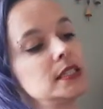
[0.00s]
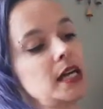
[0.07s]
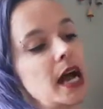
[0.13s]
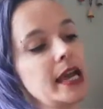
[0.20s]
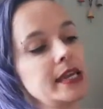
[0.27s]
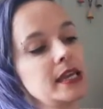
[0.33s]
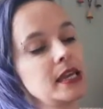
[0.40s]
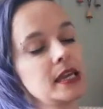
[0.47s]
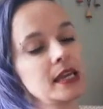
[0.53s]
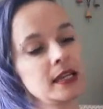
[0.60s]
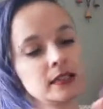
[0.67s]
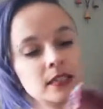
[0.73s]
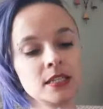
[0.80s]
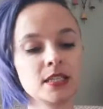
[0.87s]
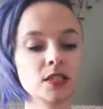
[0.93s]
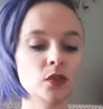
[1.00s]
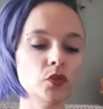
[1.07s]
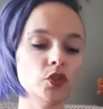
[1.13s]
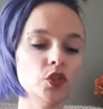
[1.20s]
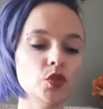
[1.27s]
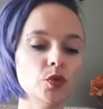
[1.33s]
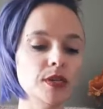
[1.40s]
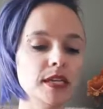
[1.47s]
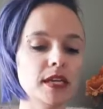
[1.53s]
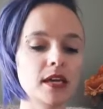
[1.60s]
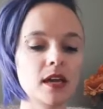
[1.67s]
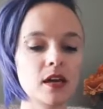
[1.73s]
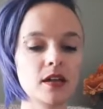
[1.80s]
hiking, snowshoeing,